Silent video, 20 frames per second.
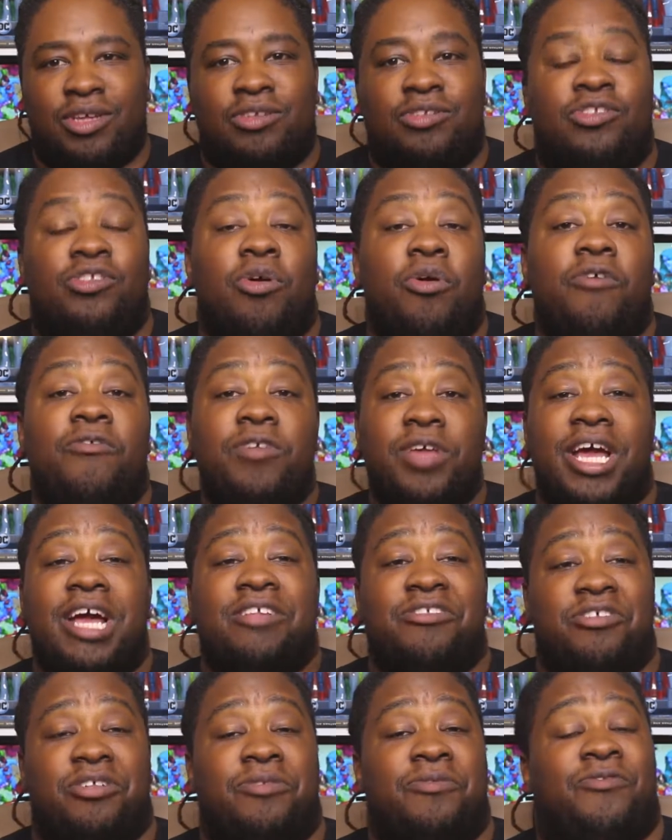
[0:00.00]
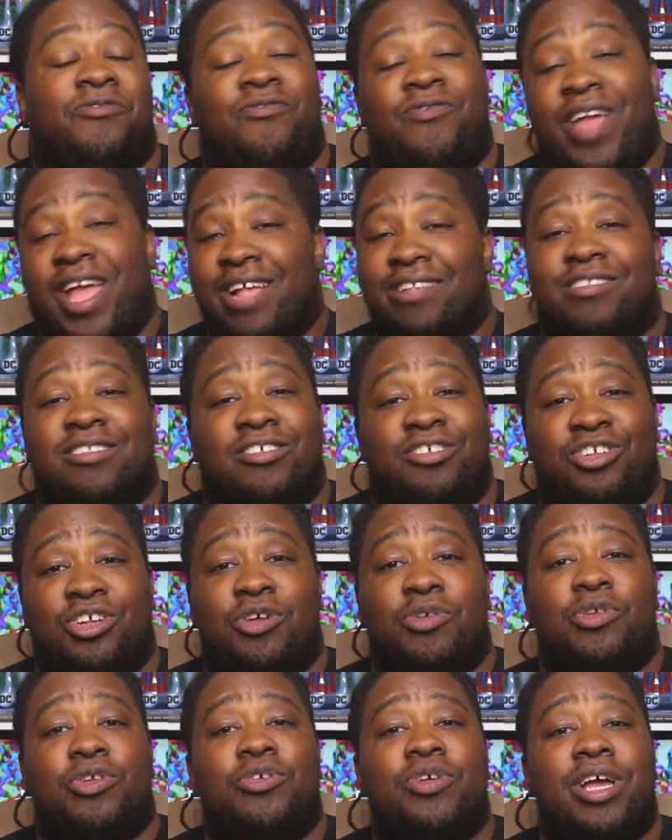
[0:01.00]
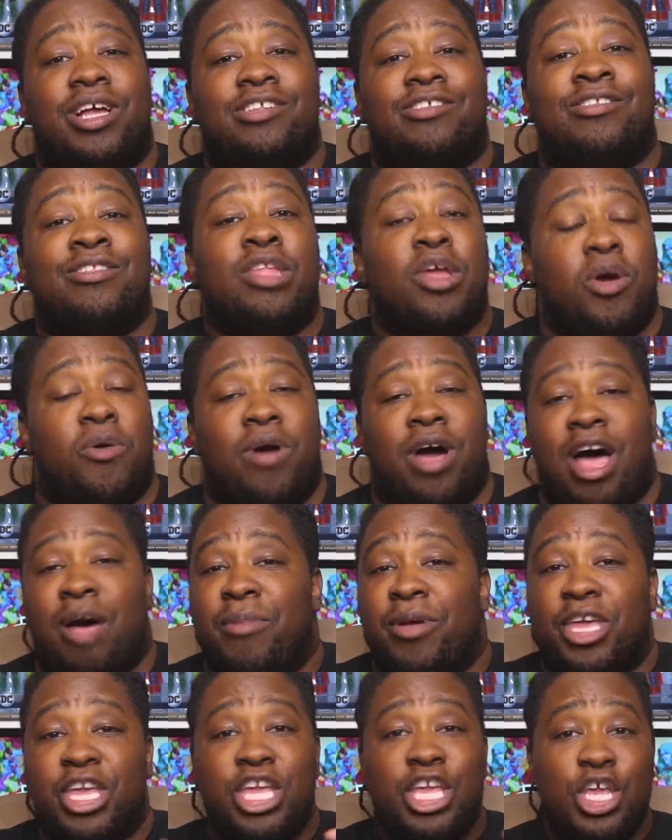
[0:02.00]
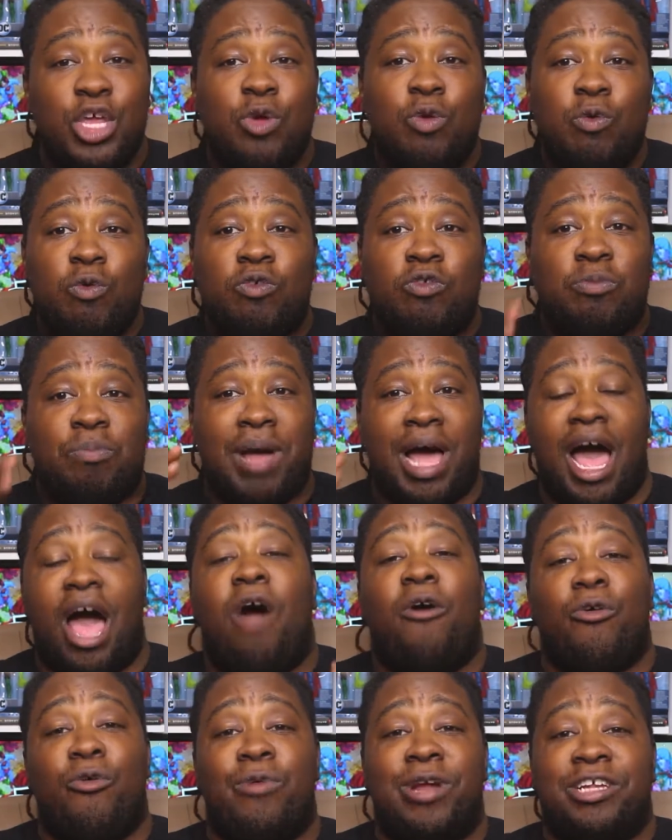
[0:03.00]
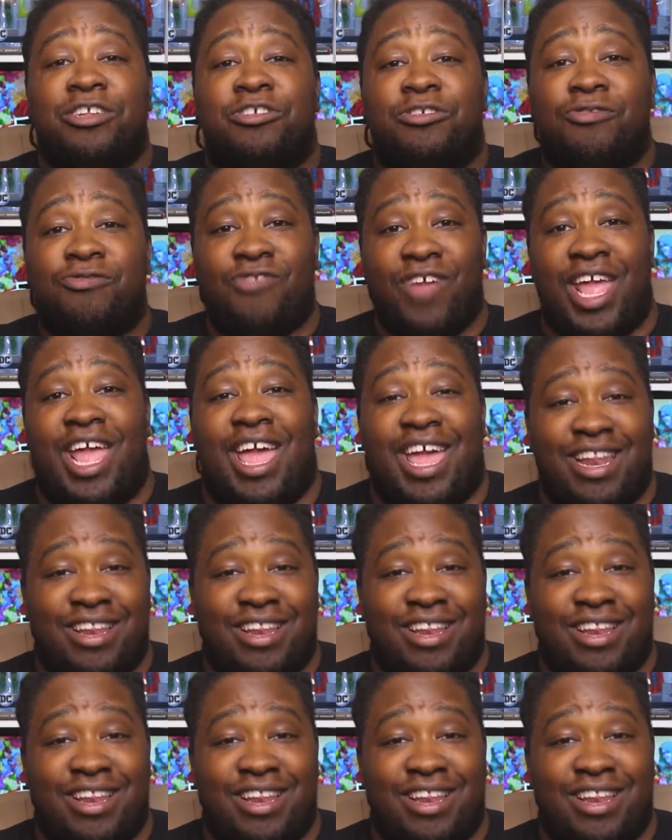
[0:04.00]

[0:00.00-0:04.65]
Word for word: So, if you guys are fans of the show, you guys know I'm a huge Power Ranger fan